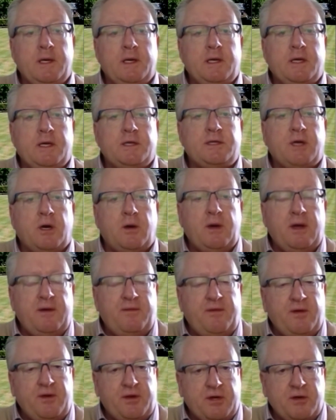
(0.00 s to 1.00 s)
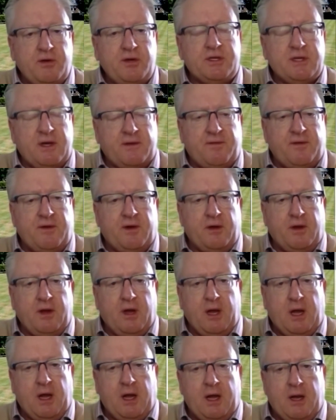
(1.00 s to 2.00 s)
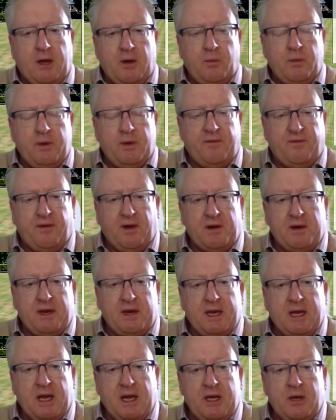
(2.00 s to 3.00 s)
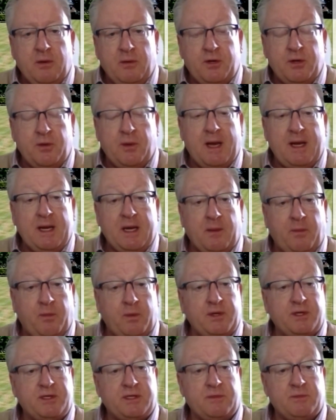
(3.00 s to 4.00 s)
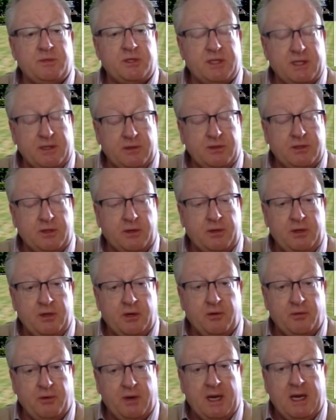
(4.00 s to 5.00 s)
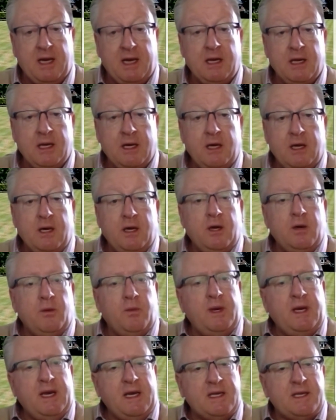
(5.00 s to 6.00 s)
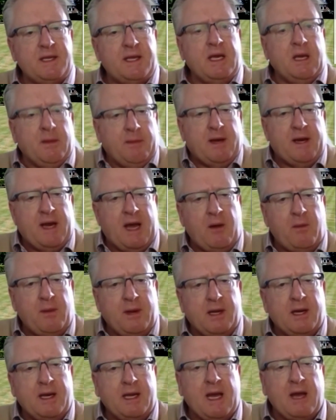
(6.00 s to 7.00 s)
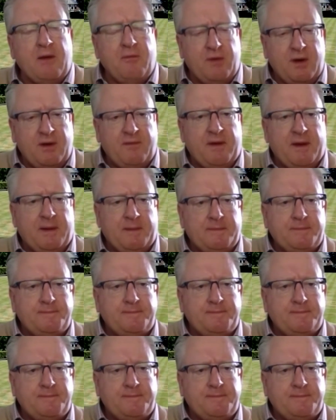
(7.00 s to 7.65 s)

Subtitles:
So if you do suffer with flooding and you do end up with some silt on your green, we need to think about how we're going to get rid of it.